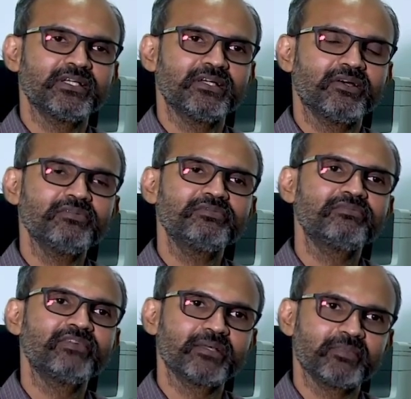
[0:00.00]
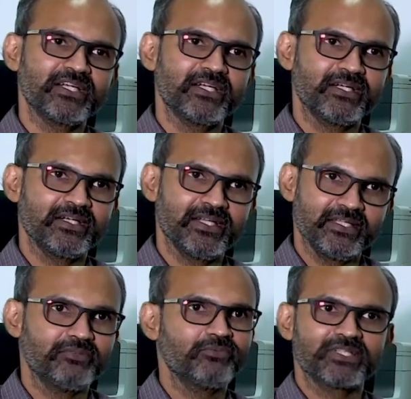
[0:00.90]
of vitamin
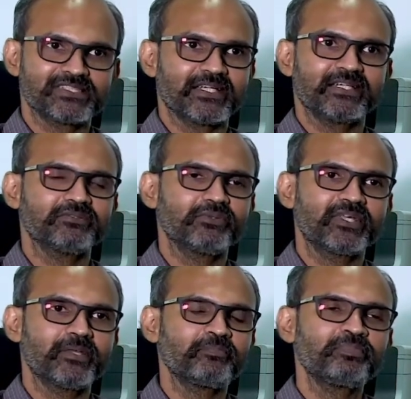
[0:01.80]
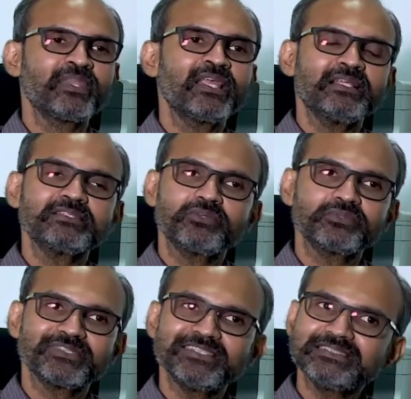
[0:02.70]
D once again. Okay,
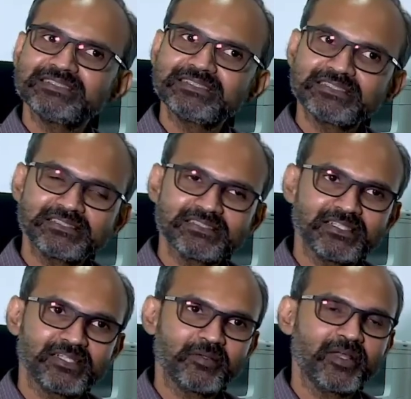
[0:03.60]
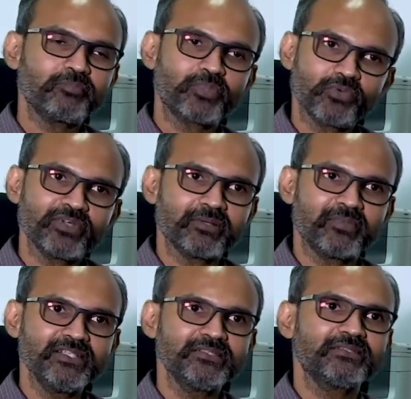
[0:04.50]
so since it is a
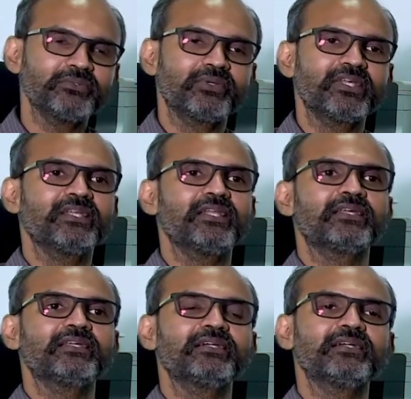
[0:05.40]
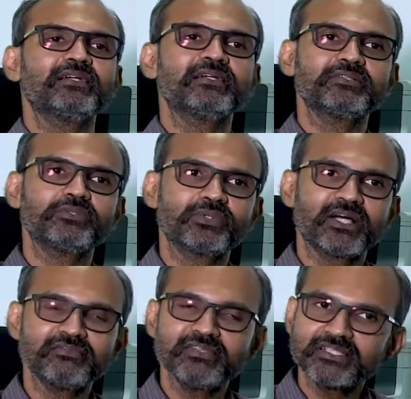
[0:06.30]
provitamin, okay, like to
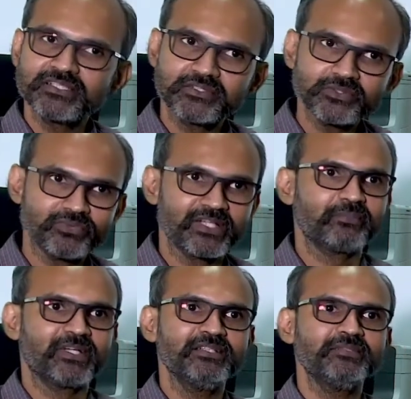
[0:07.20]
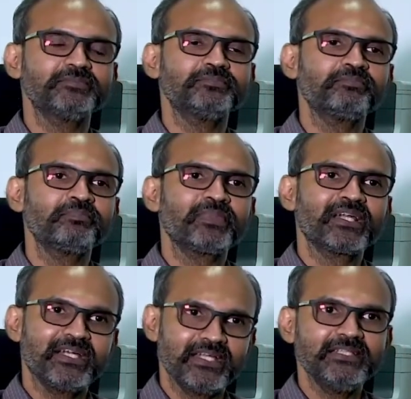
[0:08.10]
convert it to vitamin
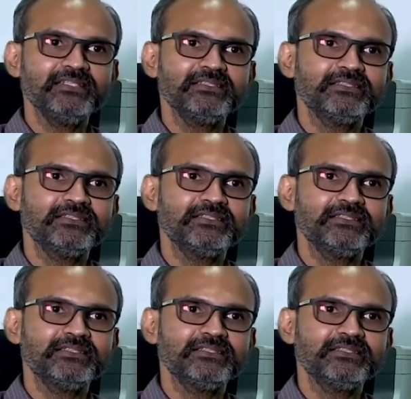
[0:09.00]
D,